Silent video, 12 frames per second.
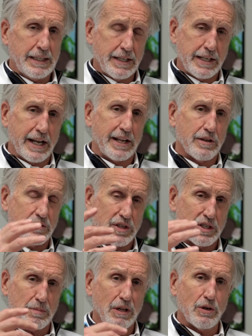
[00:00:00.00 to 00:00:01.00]
and then had those
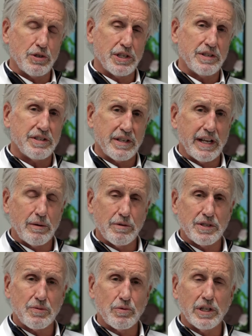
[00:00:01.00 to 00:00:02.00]
explosions, and that
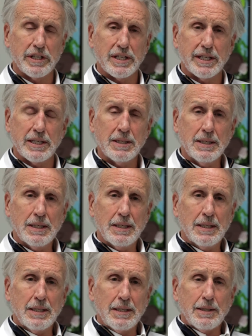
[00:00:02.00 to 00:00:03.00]
was really a
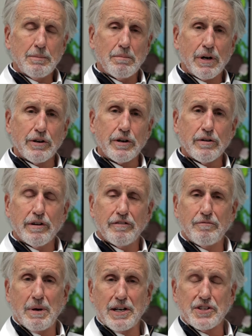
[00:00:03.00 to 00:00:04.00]
marker
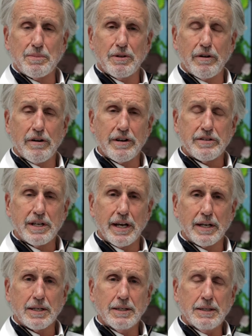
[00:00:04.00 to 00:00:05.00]
of possible heart
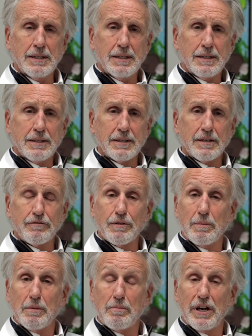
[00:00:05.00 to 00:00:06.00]
attack
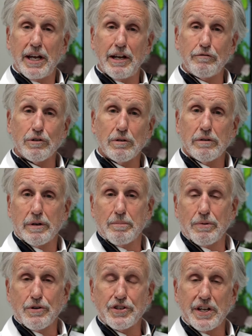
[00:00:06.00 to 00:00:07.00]
from a behavioral or a
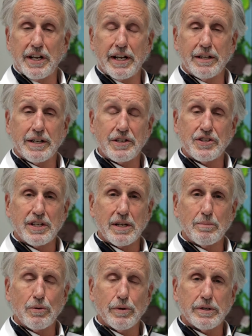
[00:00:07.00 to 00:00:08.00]
personality
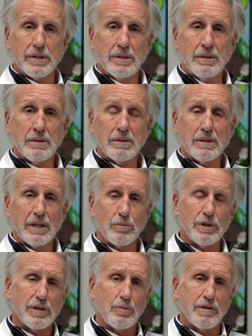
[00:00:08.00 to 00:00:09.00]
standpoint.
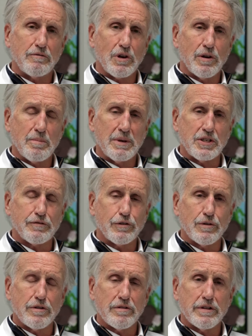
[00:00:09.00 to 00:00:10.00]
And really we've gone much
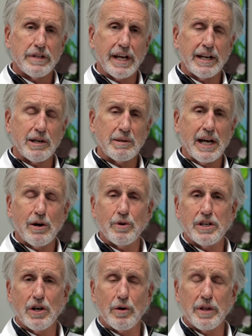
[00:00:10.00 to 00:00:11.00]
further than that, and now
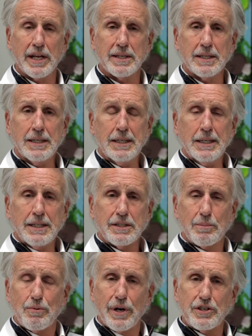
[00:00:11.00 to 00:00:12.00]
we know that
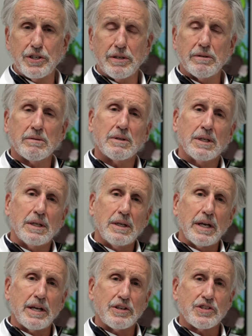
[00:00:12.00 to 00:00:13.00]
depression,
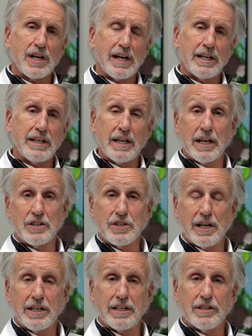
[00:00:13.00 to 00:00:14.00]
anxiety
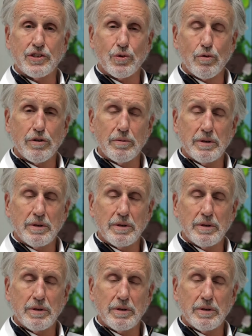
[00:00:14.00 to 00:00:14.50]
disorder